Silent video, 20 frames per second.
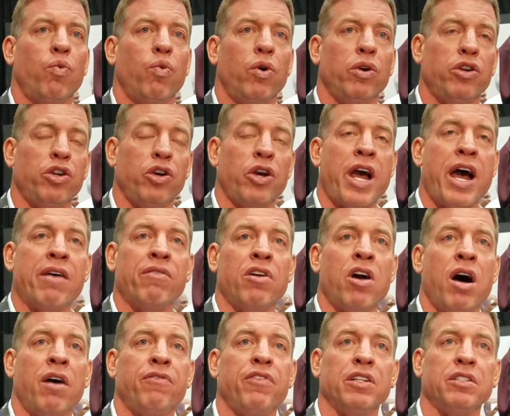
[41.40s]
Do you have an
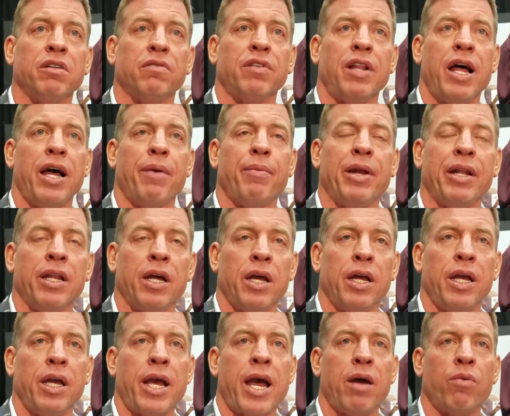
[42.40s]
offensive line? I
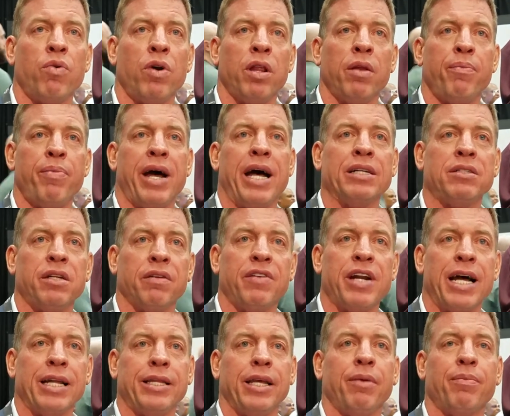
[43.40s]
mean, he had one of the best, if
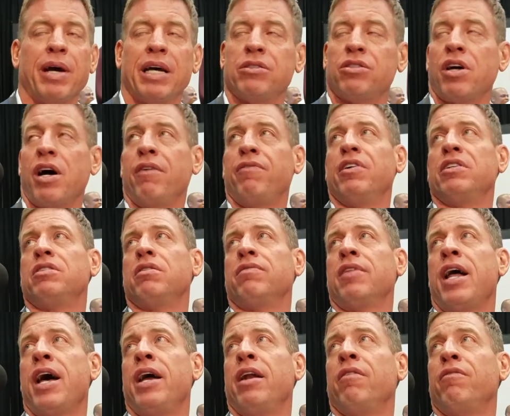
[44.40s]
not the best, offensive
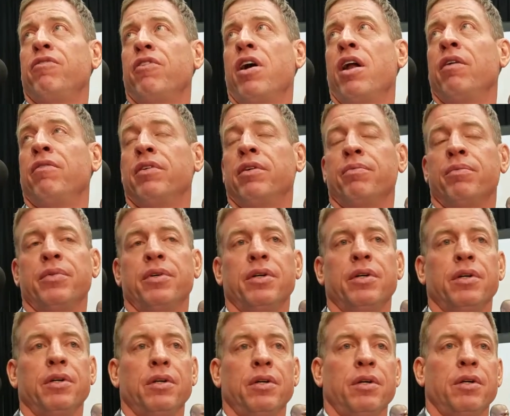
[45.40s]
line in front of
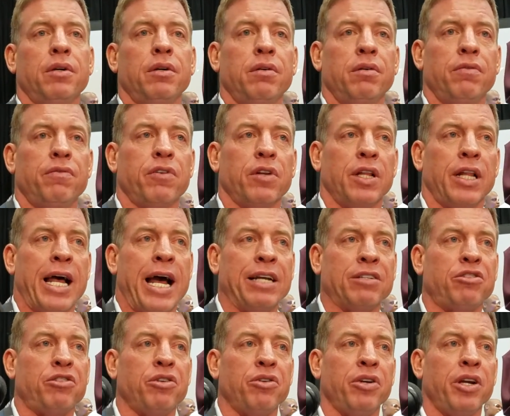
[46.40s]
him for the
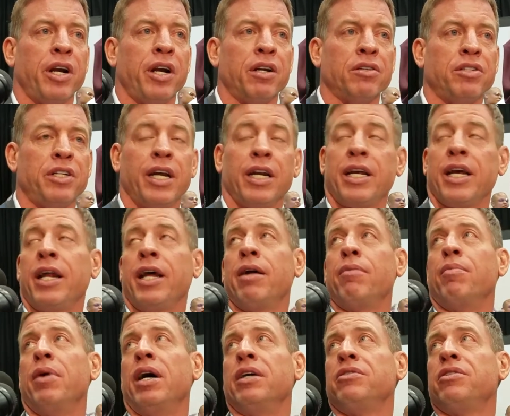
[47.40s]
last 2 years. Didn't get
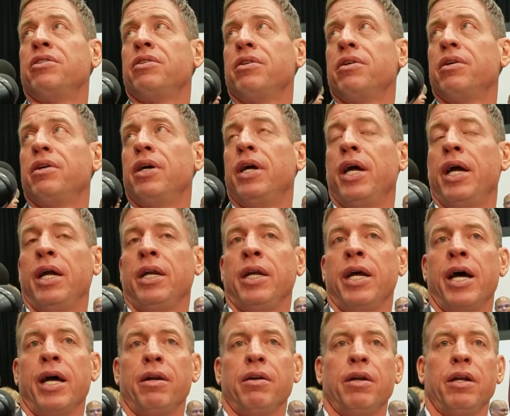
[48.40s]
hit much. And
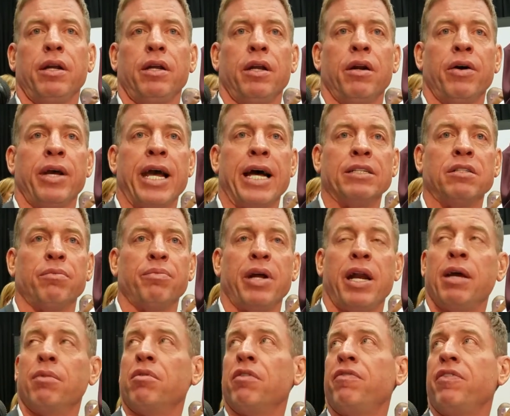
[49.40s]
yet, you know, he hasn't
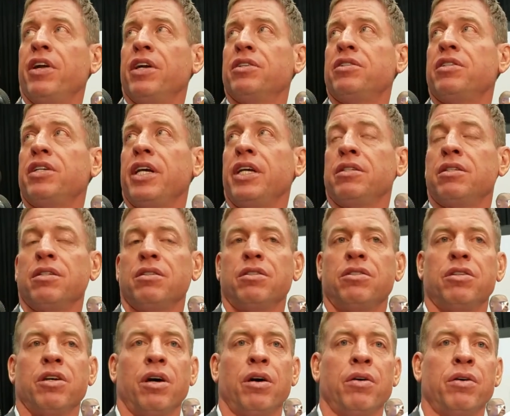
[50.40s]
been able to finish seasons.
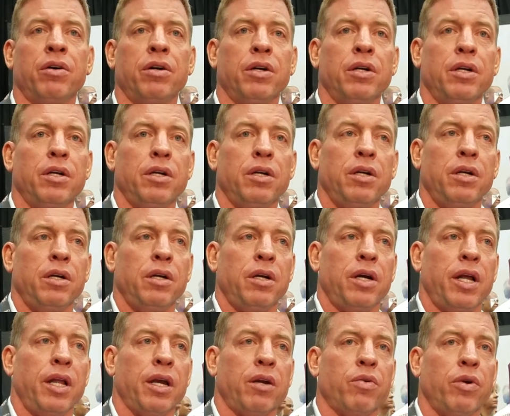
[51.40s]
So
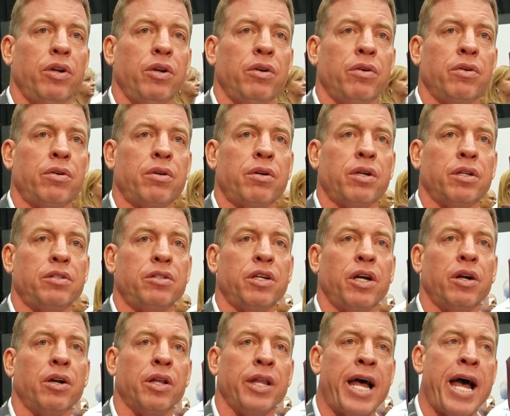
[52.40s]
I think when you
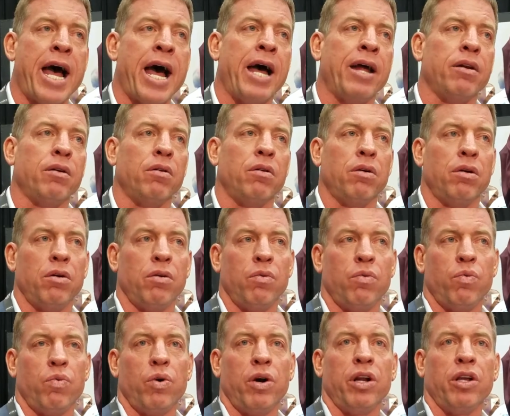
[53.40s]
consider
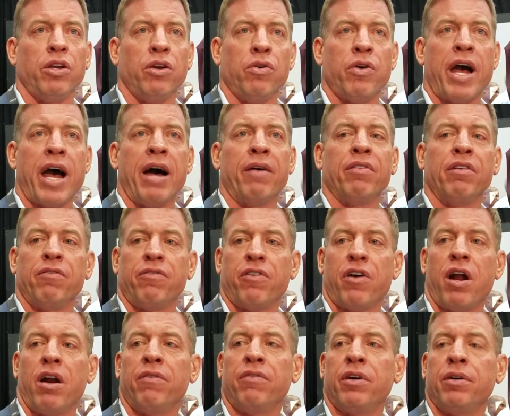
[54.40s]
that, what do you have in
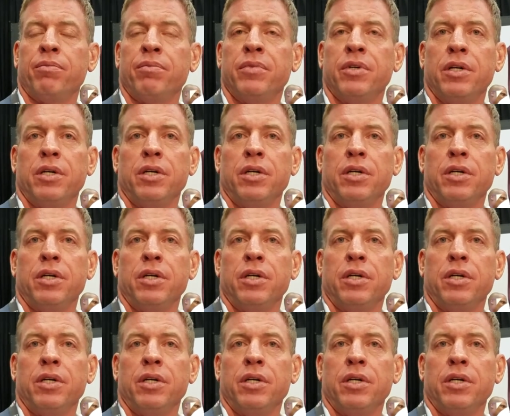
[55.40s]
front of him?